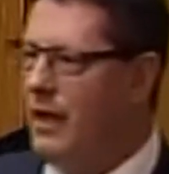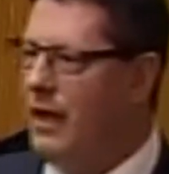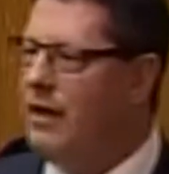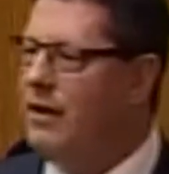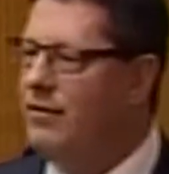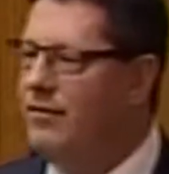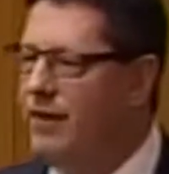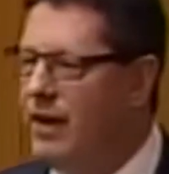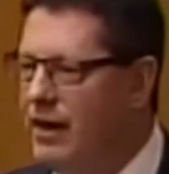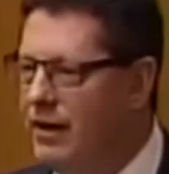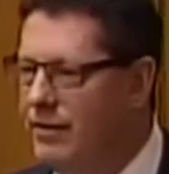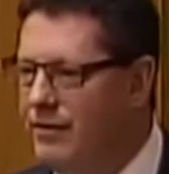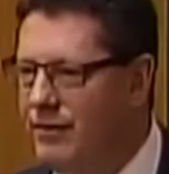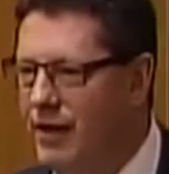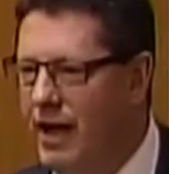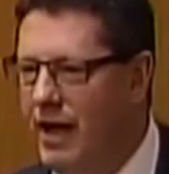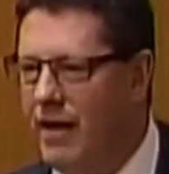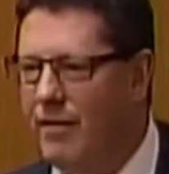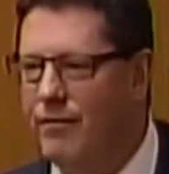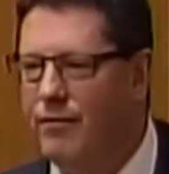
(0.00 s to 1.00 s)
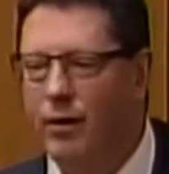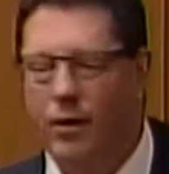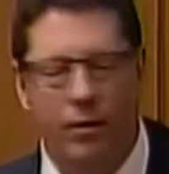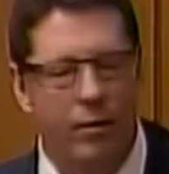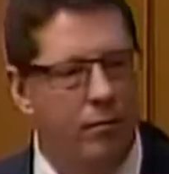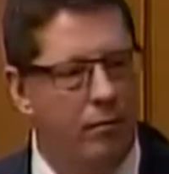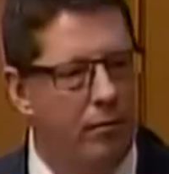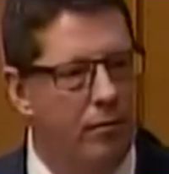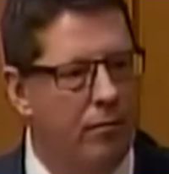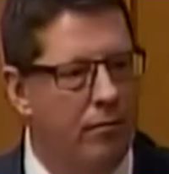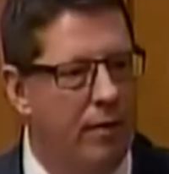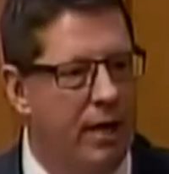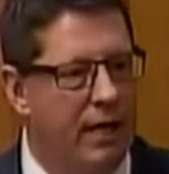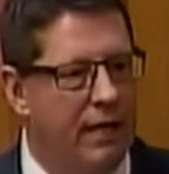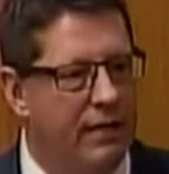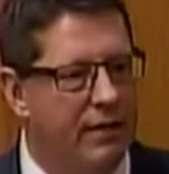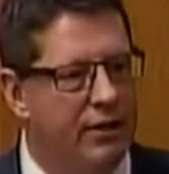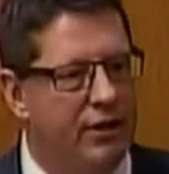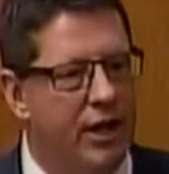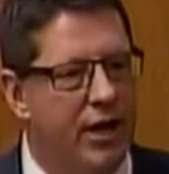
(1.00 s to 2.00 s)
innovative. They have
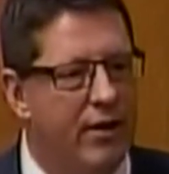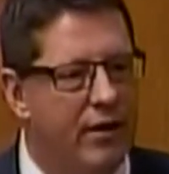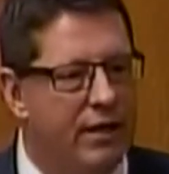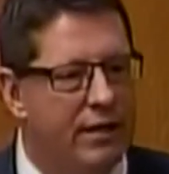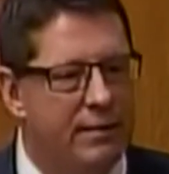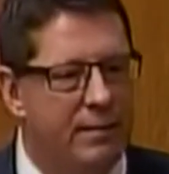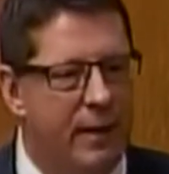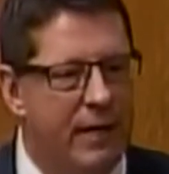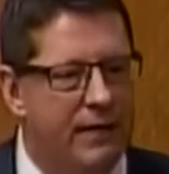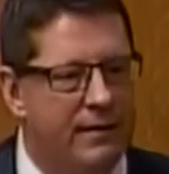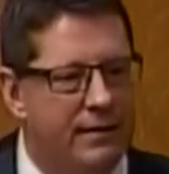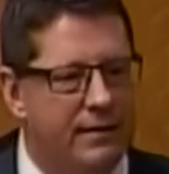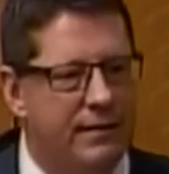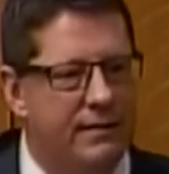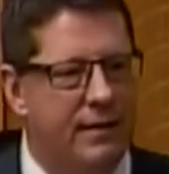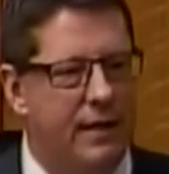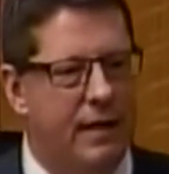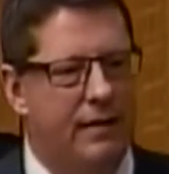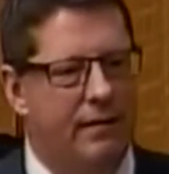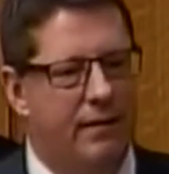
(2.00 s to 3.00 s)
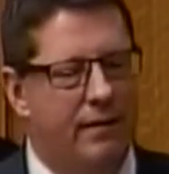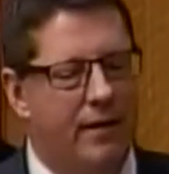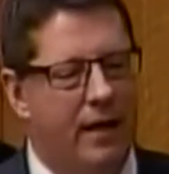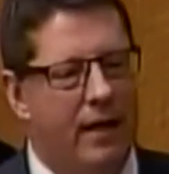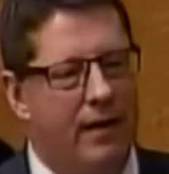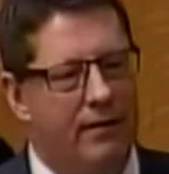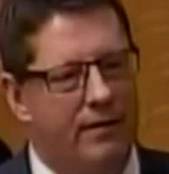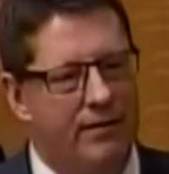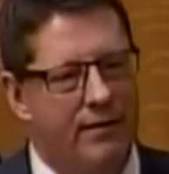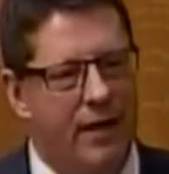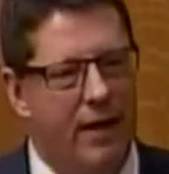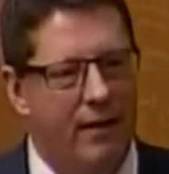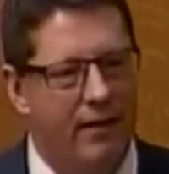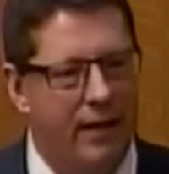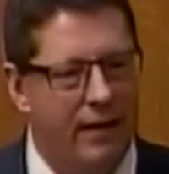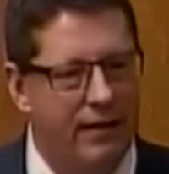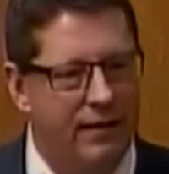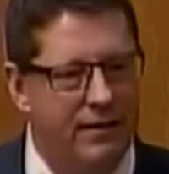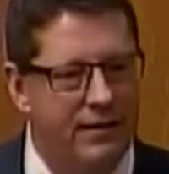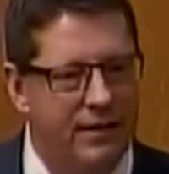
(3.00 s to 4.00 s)
many sharing spaces that
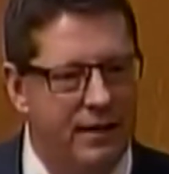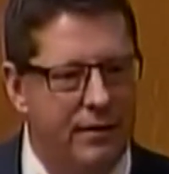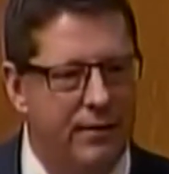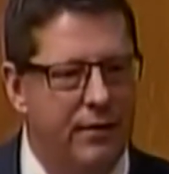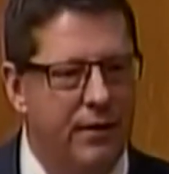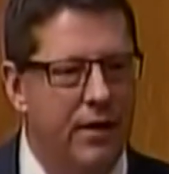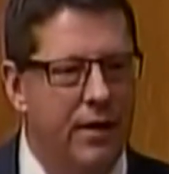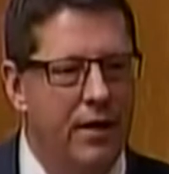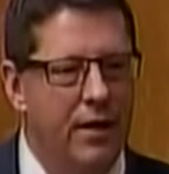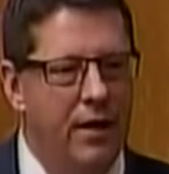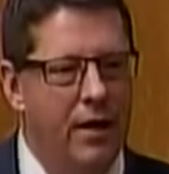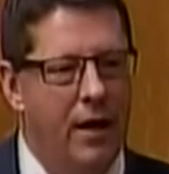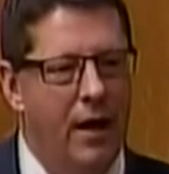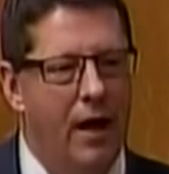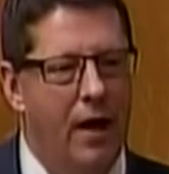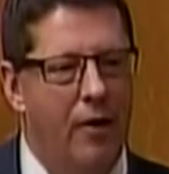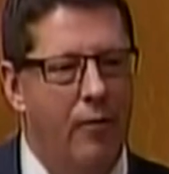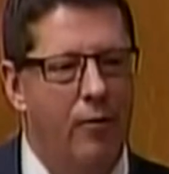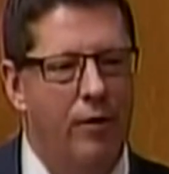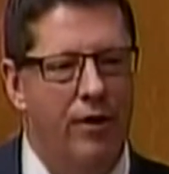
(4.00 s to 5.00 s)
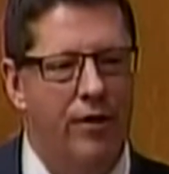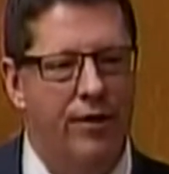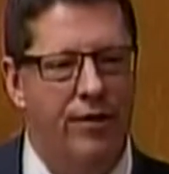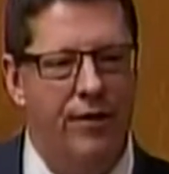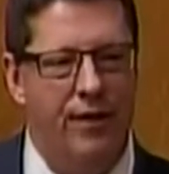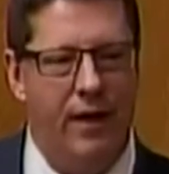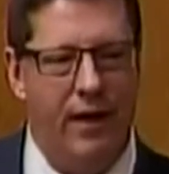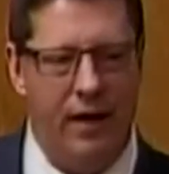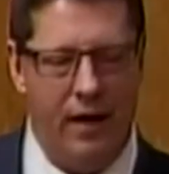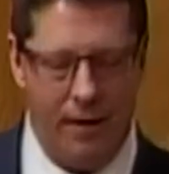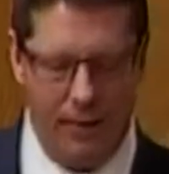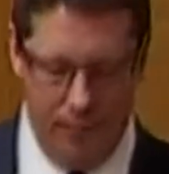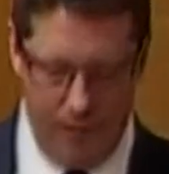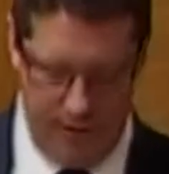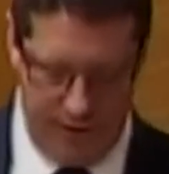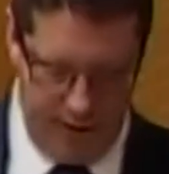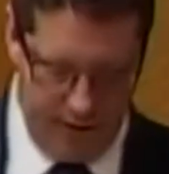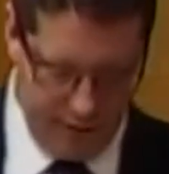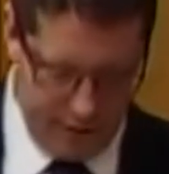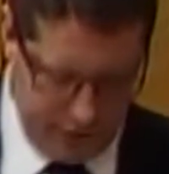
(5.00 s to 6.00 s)
they can sit with
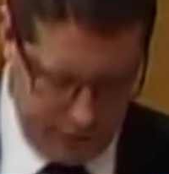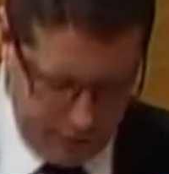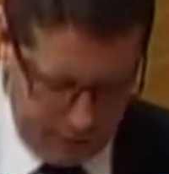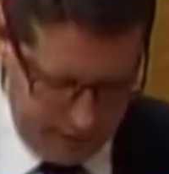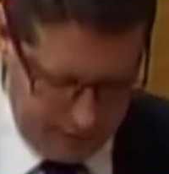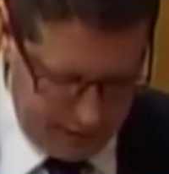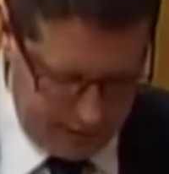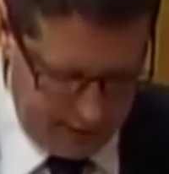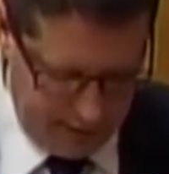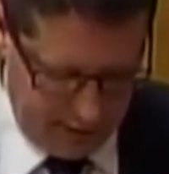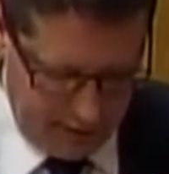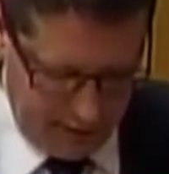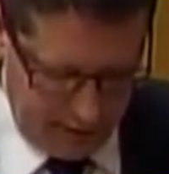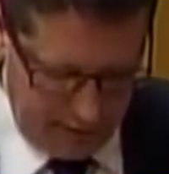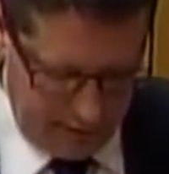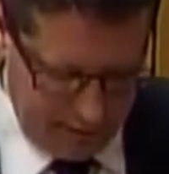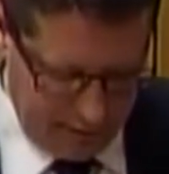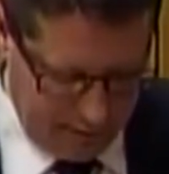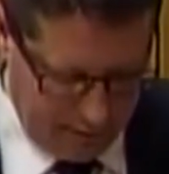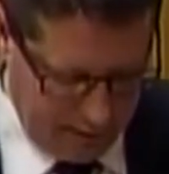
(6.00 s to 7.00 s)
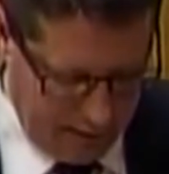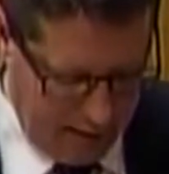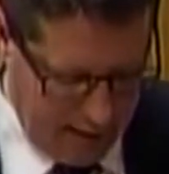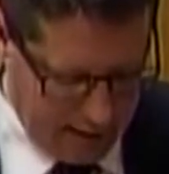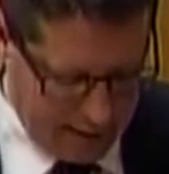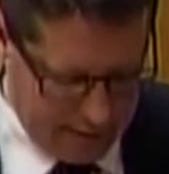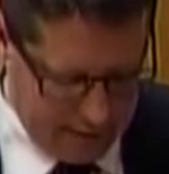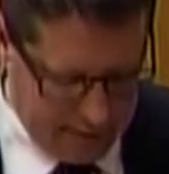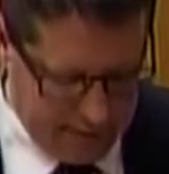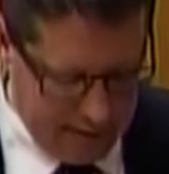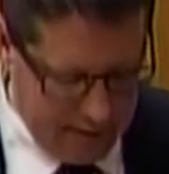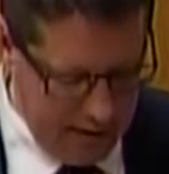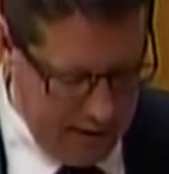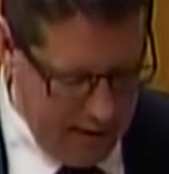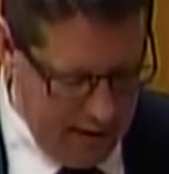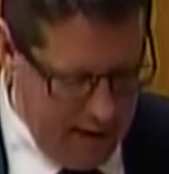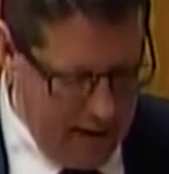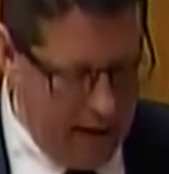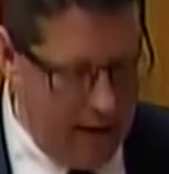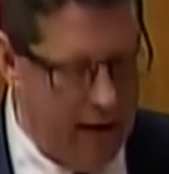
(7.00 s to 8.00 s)
other students in their classes,
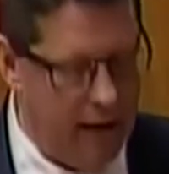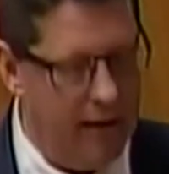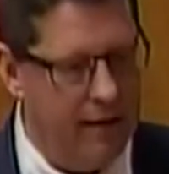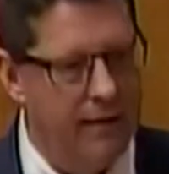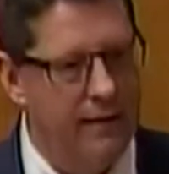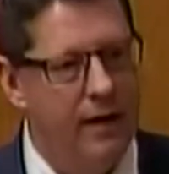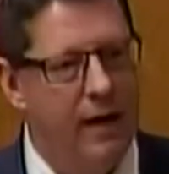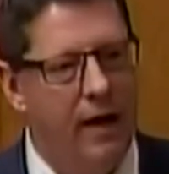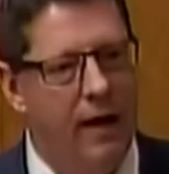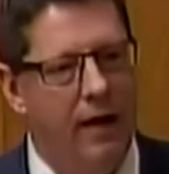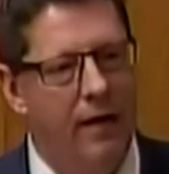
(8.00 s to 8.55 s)
and